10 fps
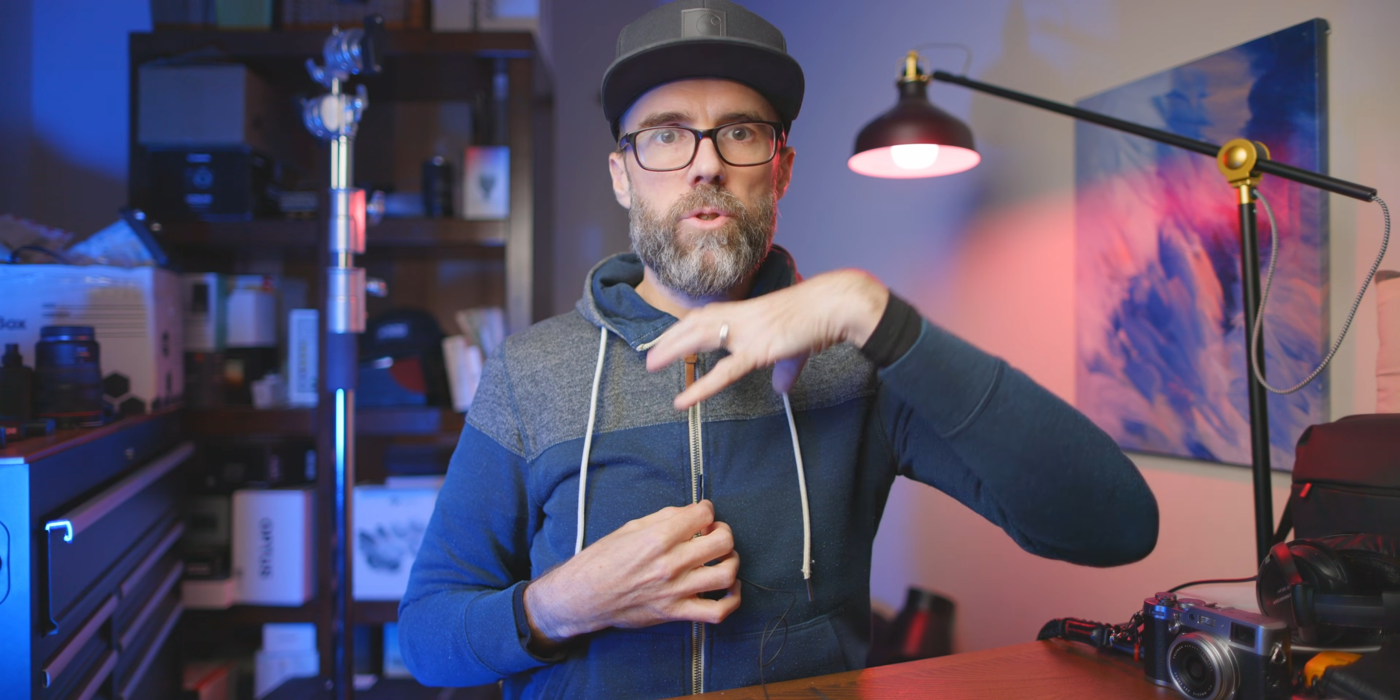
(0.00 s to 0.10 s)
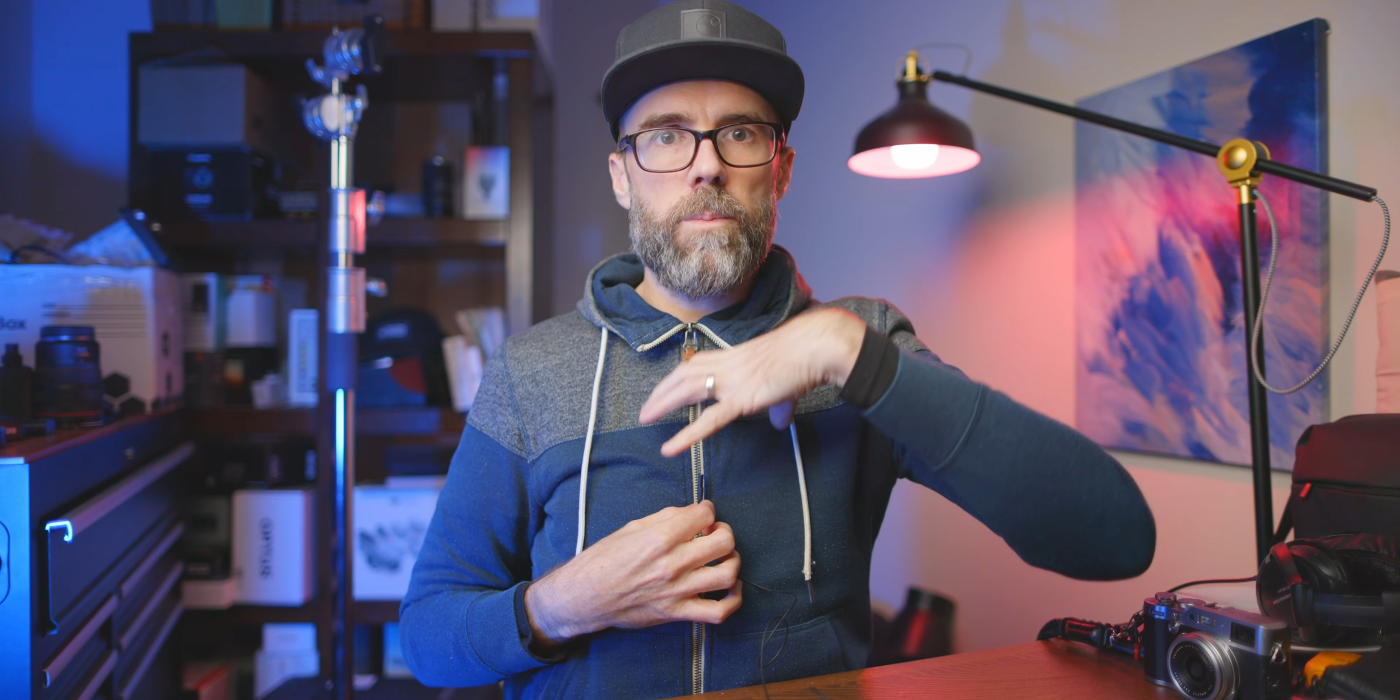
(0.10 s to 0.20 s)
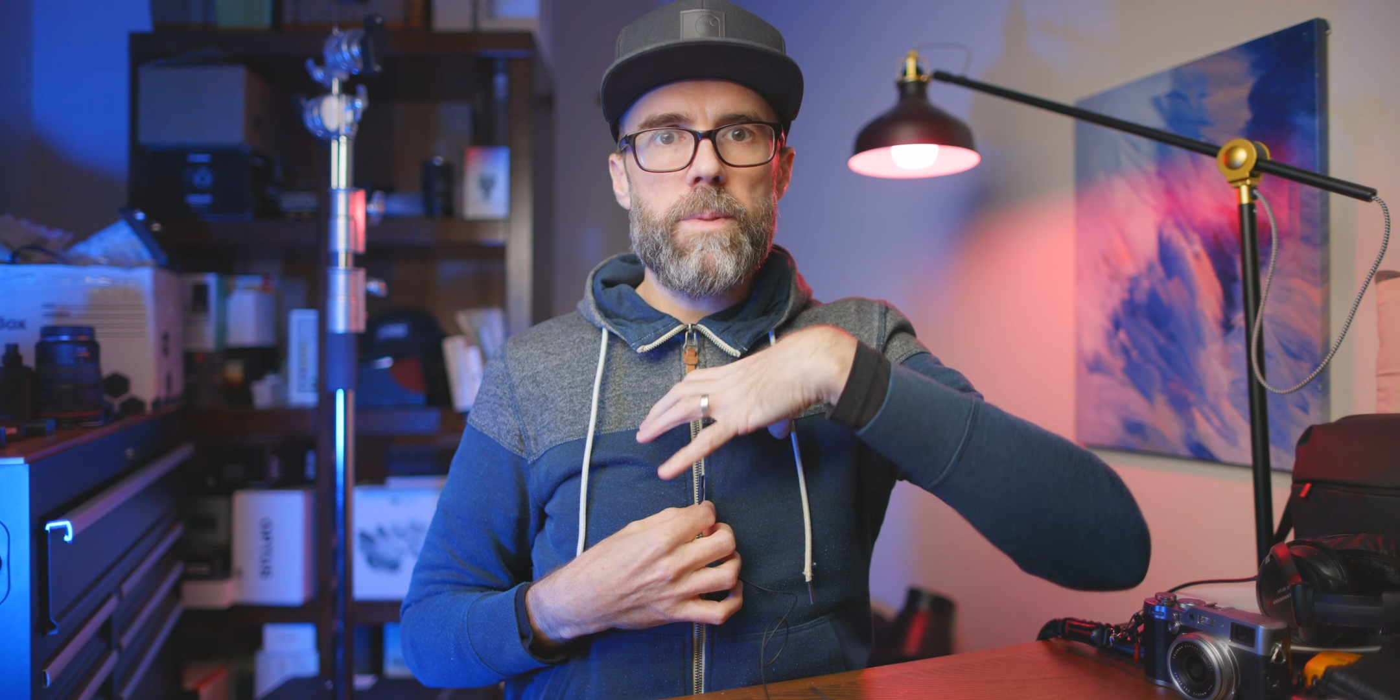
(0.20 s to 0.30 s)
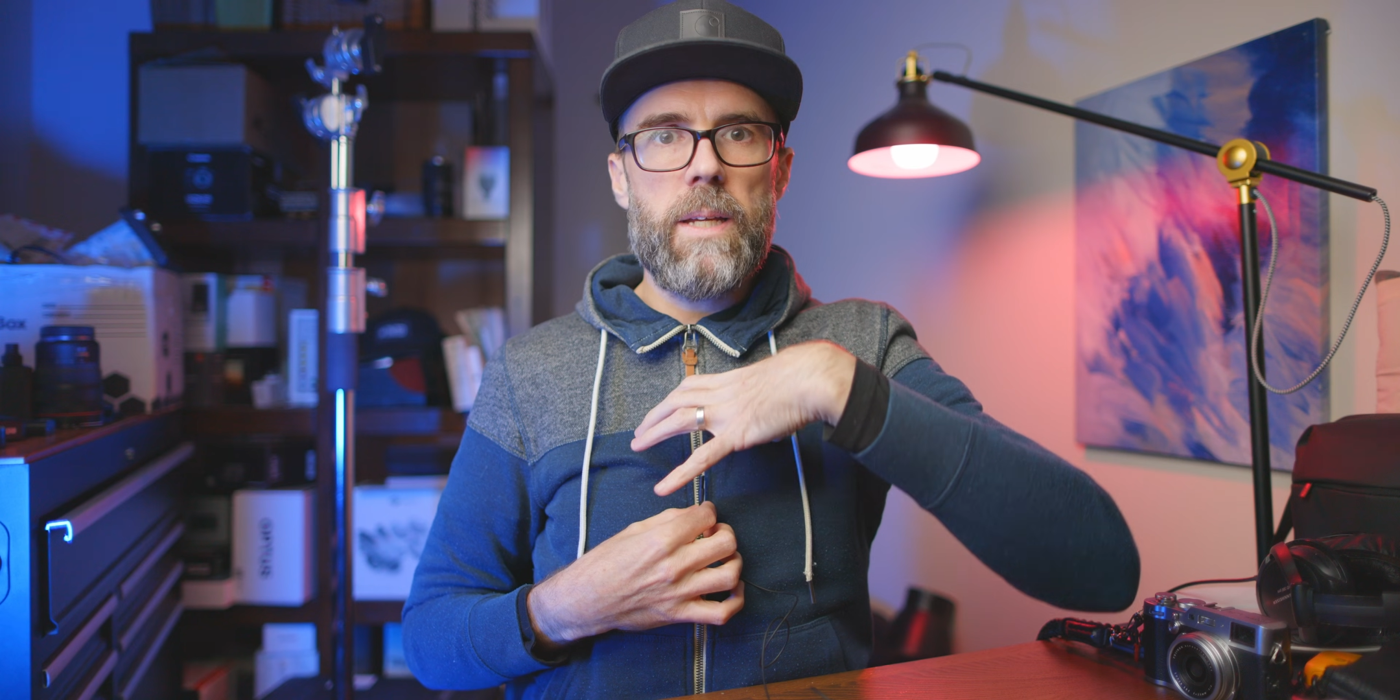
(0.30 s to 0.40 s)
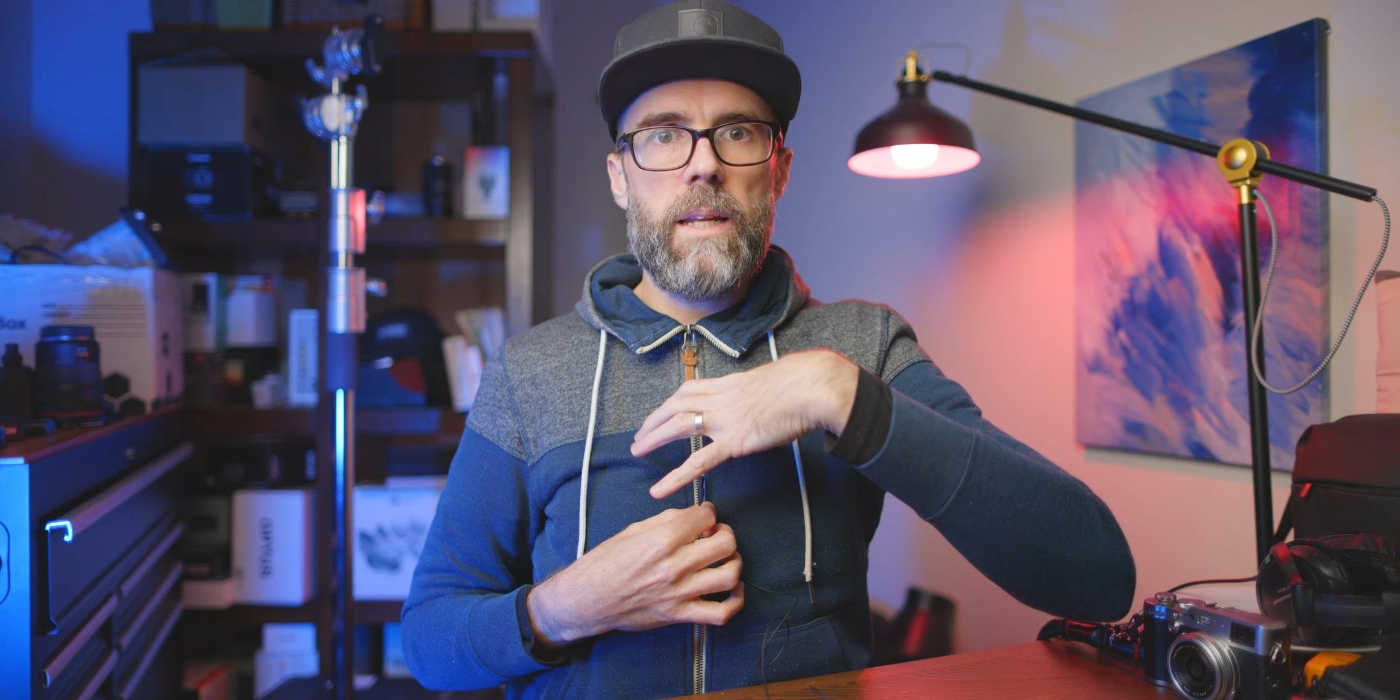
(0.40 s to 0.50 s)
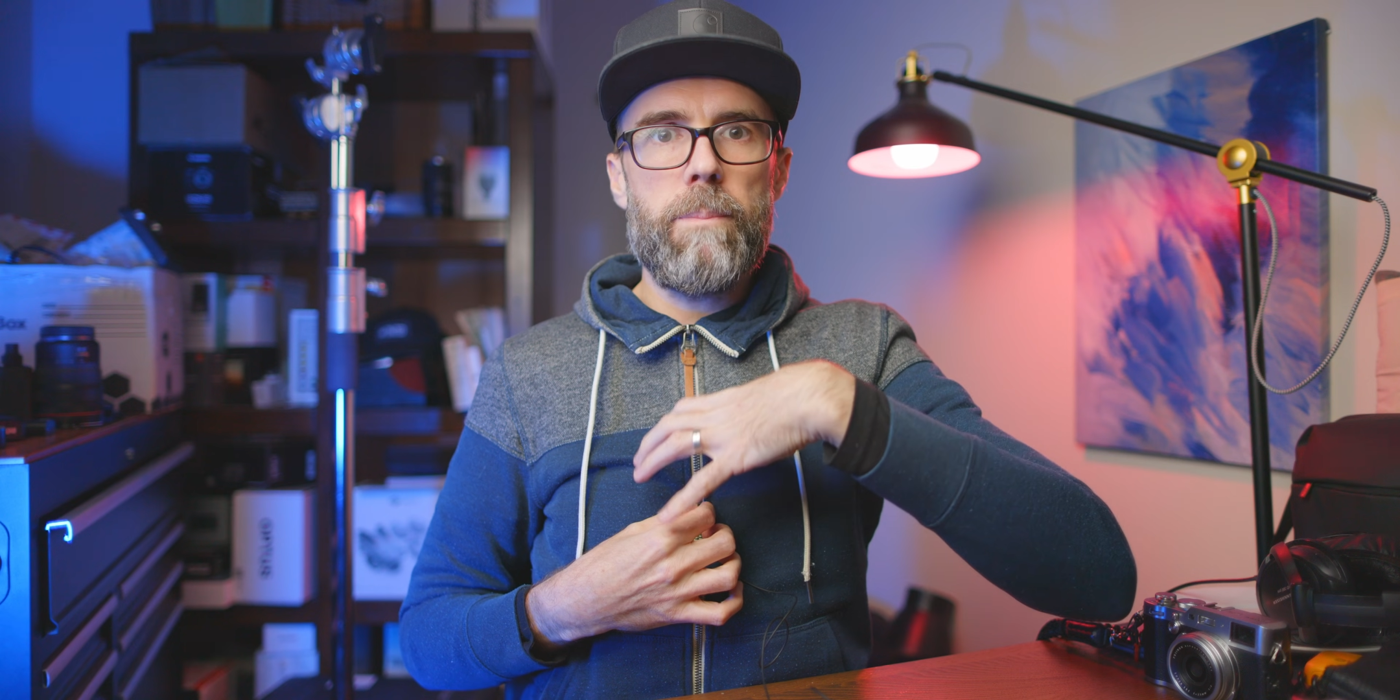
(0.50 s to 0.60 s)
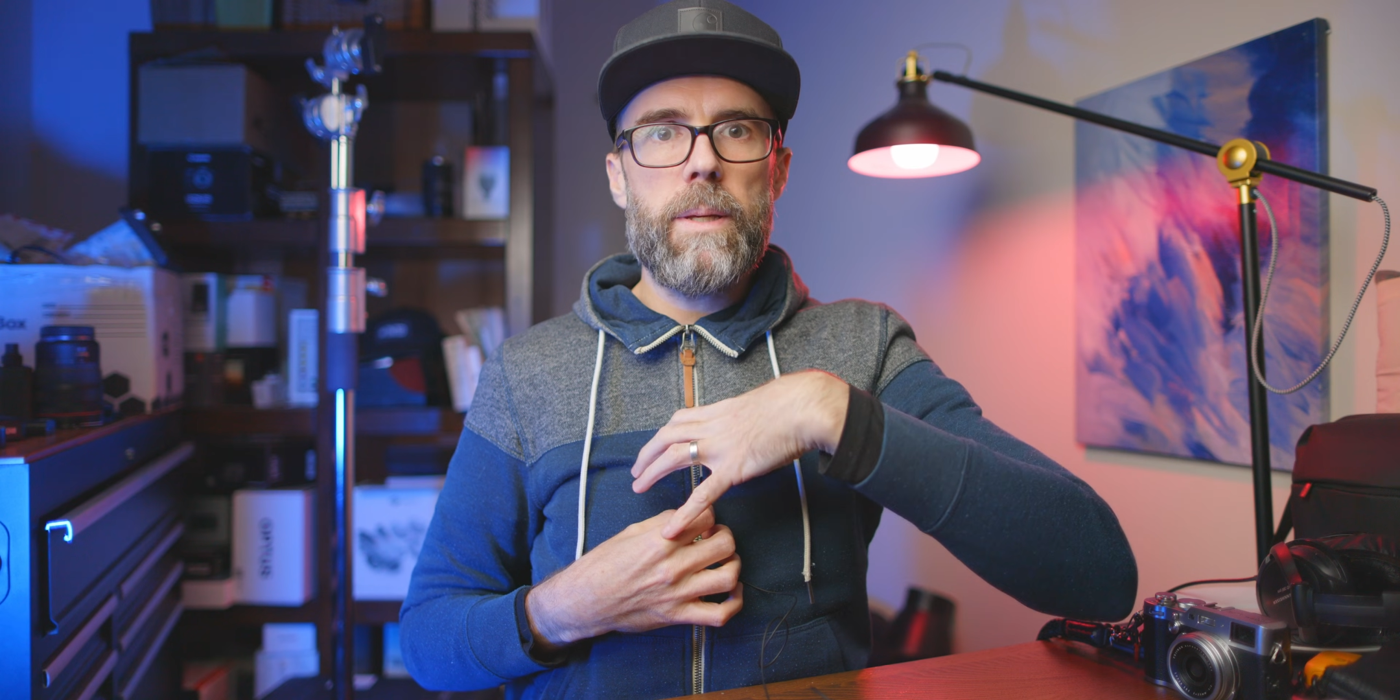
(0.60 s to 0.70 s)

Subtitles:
drops down and